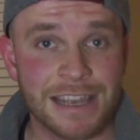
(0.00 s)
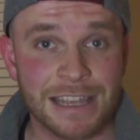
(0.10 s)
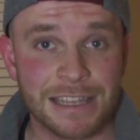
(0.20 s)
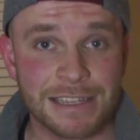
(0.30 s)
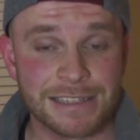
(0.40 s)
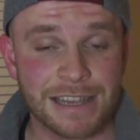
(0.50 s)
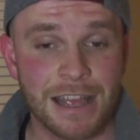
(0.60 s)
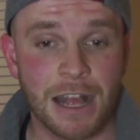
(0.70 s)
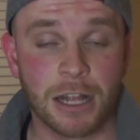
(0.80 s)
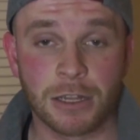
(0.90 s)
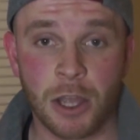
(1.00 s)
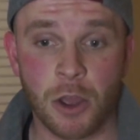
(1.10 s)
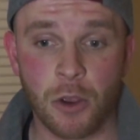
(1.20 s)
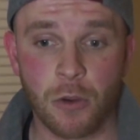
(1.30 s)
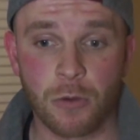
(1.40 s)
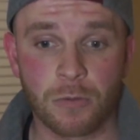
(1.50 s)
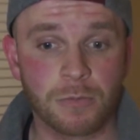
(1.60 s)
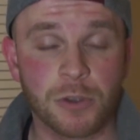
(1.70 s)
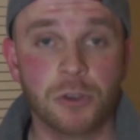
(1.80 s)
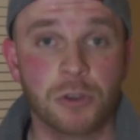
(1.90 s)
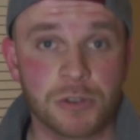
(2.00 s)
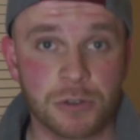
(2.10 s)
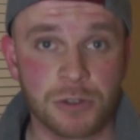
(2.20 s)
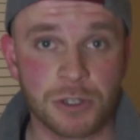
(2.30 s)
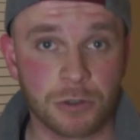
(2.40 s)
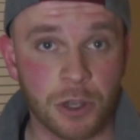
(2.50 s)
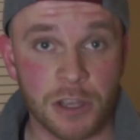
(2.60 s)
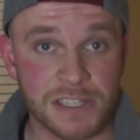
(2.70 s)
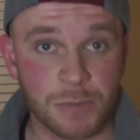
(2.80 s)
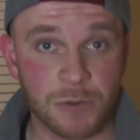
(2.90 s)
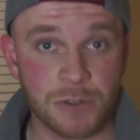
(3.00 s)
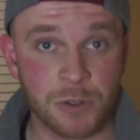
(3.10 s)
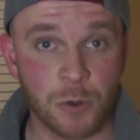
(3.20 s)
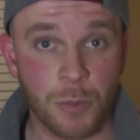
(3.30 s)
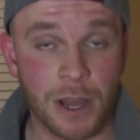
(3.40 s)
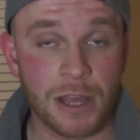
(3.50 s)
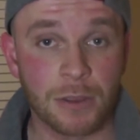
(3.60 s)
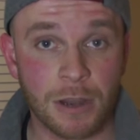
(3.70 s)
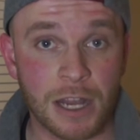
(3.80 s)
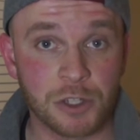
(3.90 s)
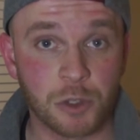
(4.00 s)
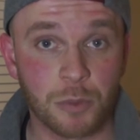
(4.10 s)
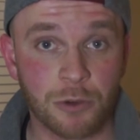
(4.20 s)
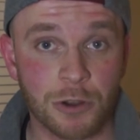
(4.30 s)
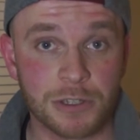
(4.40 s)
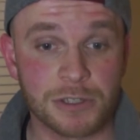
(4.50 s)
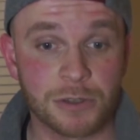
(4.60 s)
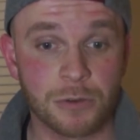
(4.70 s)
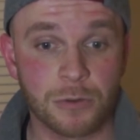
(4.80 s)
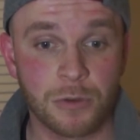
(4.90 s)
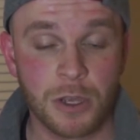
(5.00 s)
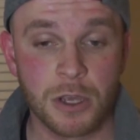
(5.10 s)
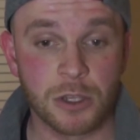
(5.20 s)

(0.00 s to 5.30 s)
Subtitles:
is allow users or customers who buy their actual product to